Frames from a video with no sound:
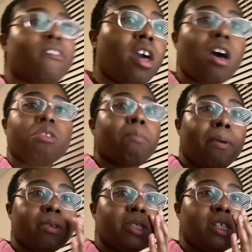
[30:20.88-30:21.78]
other
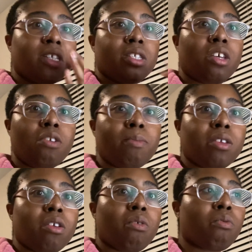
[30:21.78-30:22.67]
person in this
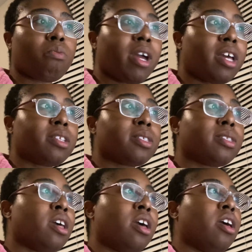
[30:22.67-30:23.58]
human
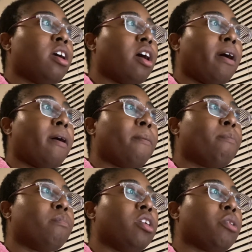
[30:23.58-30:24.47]
race.
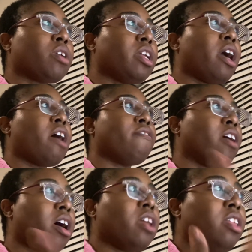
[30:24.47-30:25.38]
You're gonna have
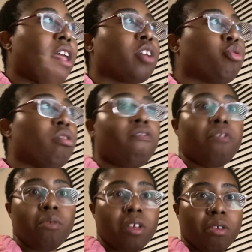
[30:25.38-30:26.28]
unnatural
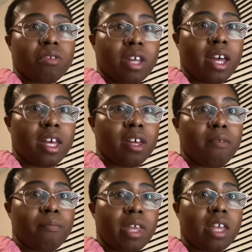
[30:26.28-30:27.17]
food in your
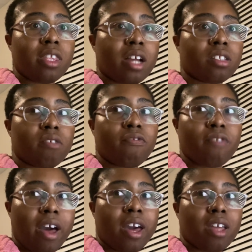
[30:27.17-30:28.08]
diet, and that's
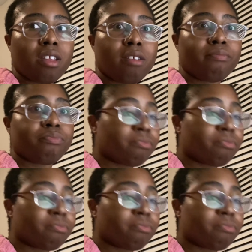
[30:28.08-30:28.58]
fine.